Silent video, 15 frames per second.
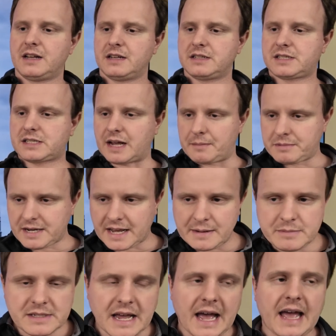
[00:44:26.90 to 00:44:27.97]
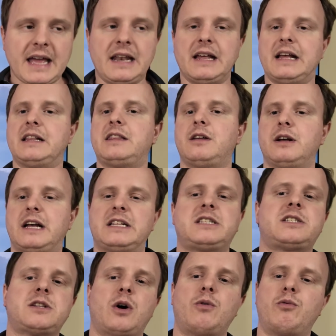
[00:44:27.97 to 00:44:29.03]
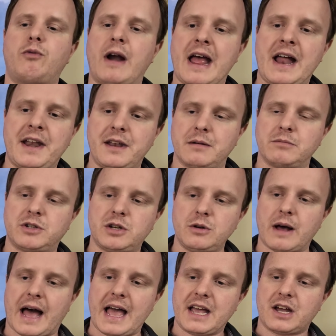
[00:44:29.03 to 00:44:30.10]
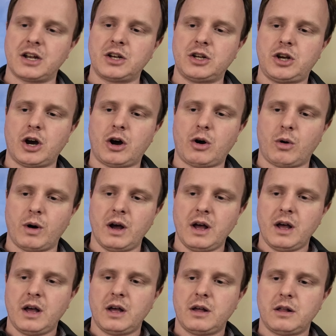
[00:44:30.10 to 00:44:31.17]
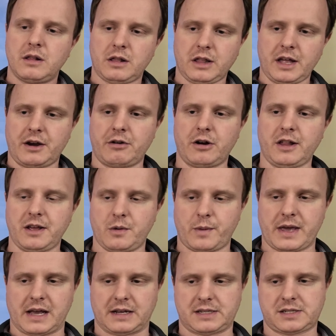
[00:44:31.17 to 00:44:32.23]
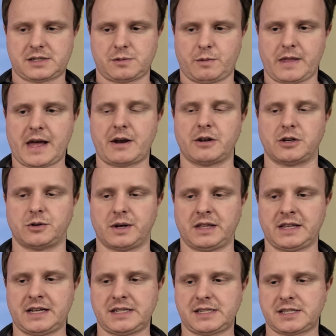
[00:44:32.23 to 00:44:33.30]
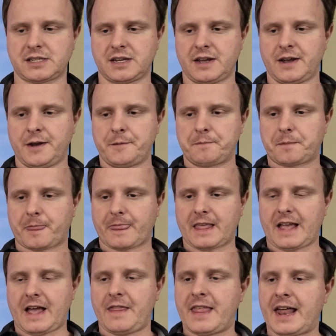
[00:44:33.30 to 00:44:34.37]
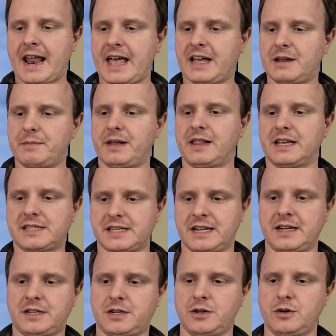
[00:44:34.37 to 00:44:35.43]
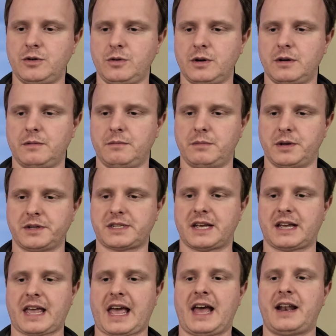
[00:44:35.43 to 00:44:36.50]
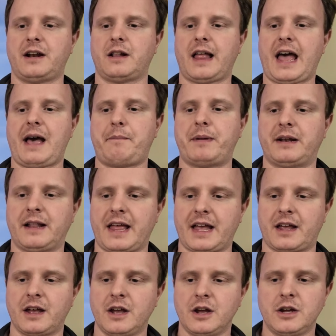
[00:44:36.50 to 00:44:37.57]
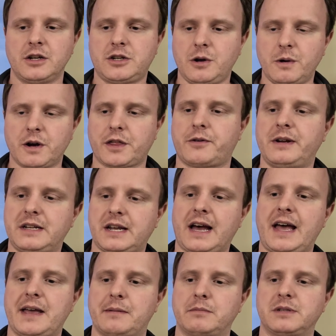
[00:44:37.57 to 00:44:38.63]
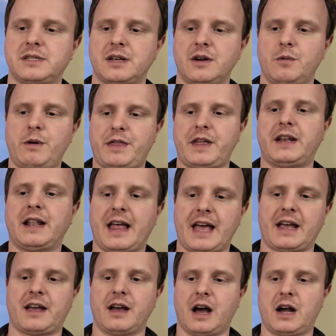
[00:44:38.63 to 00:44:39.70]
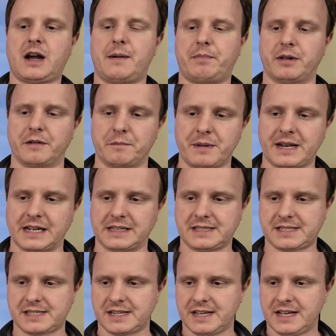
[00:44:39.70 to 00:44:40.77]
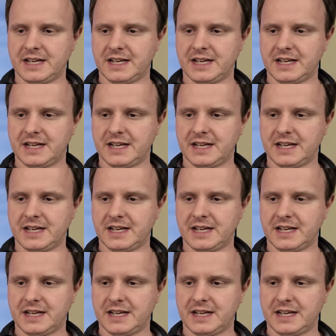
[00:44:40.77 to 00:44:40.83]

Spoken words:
sometimes, and it's so random too, I can go literally weeks without it doing this. And then I could be listening to music and it'll happen like 2 or 3 times within like a couple of minutes.